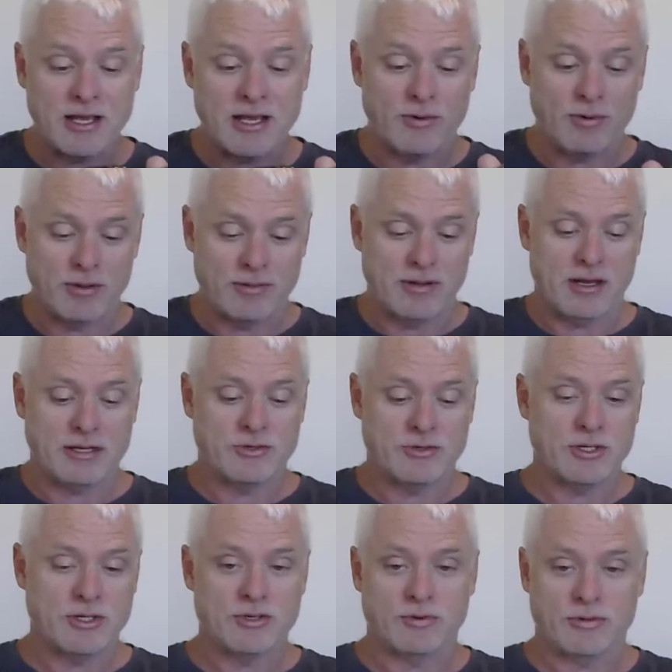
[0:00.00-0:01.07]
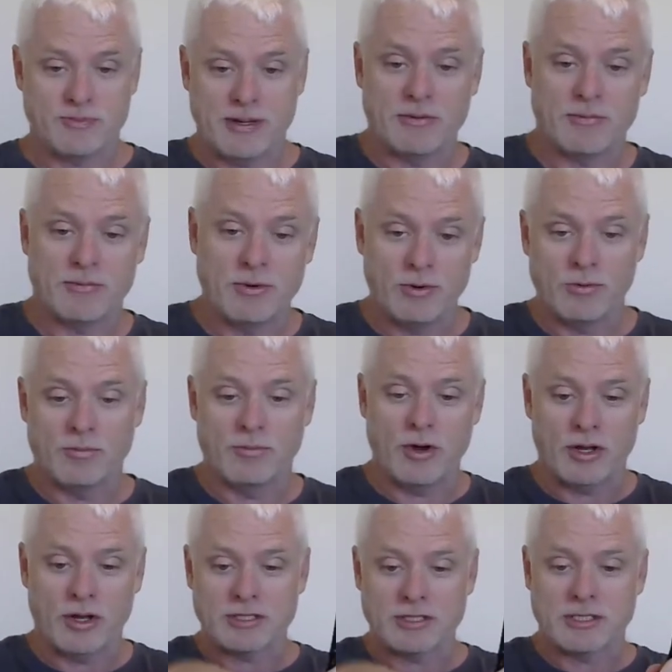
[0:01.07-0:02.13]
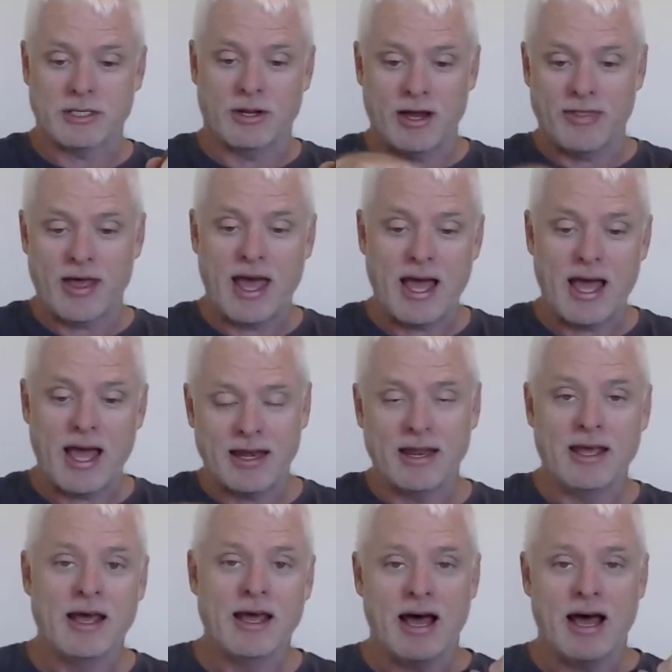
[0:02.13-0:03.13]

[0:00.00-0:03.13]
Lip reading: so a traditional spinning reel works like that.